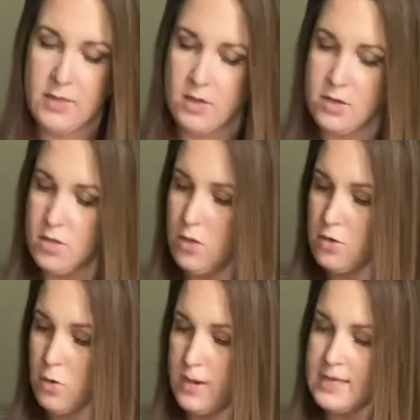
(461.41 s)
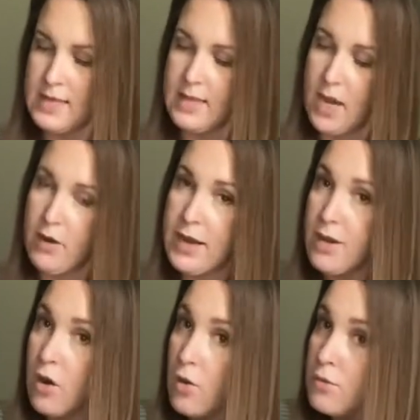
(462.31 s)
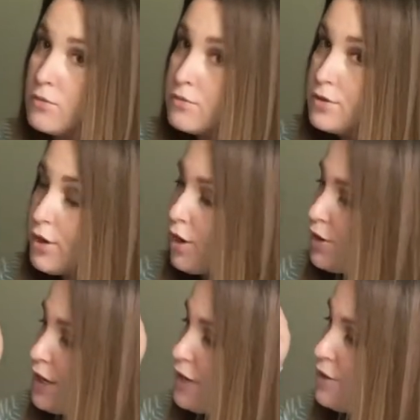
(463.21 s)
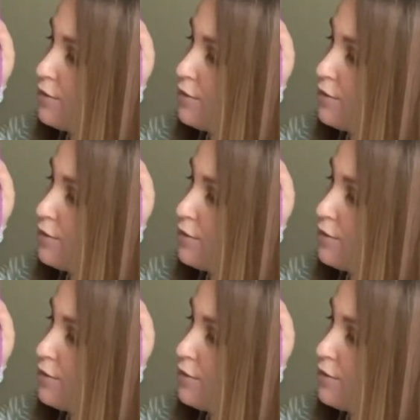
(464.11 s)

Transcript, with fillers: There's no toys in there, I know. Darn it.